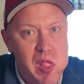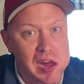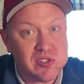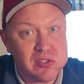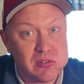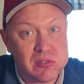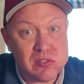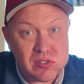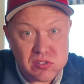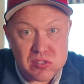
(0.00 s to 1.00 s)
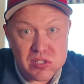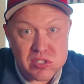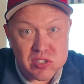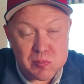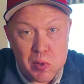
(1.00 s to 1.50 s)
That's a
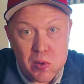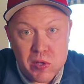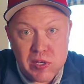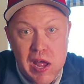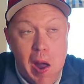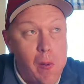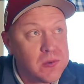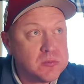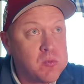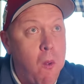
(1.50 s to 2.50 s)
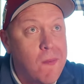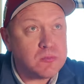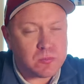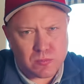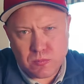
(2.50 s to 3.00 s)
delicious boli now.
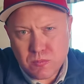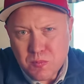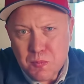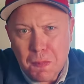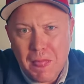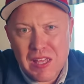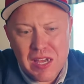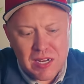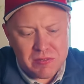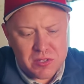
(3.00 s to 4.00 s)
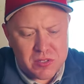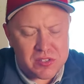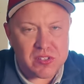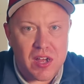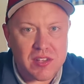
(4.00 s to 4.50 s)
Got to get the old
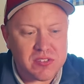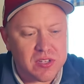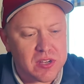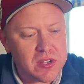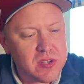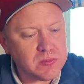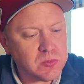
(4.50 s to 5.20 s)
sauce dunk.